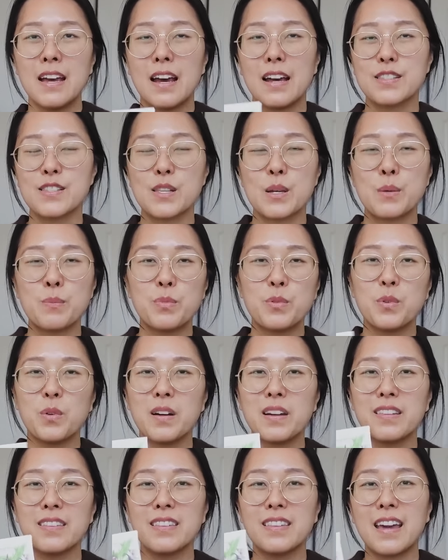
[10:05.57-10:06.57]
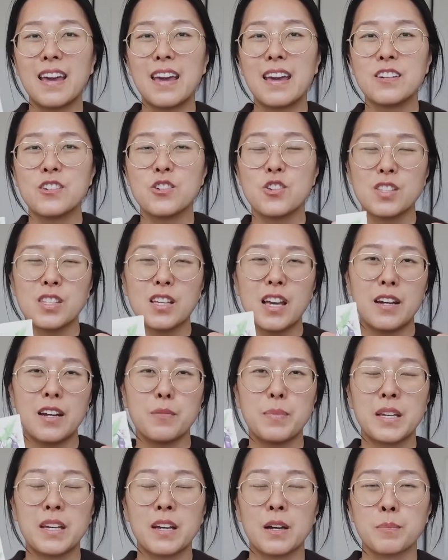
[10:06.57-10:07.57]
at some point they just kind of
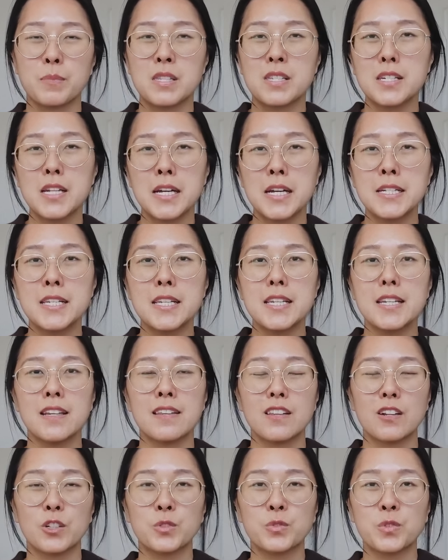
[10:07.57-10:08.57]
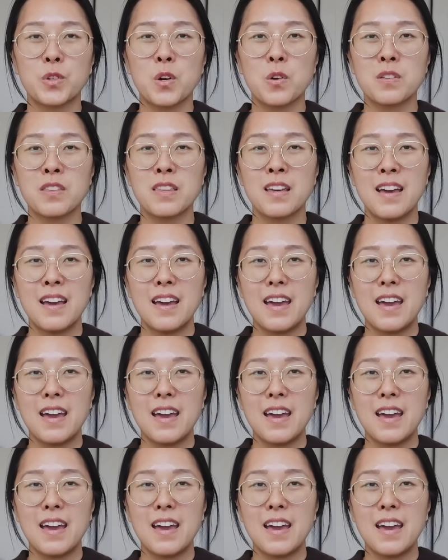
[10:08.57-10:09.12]
become stunted in their growth,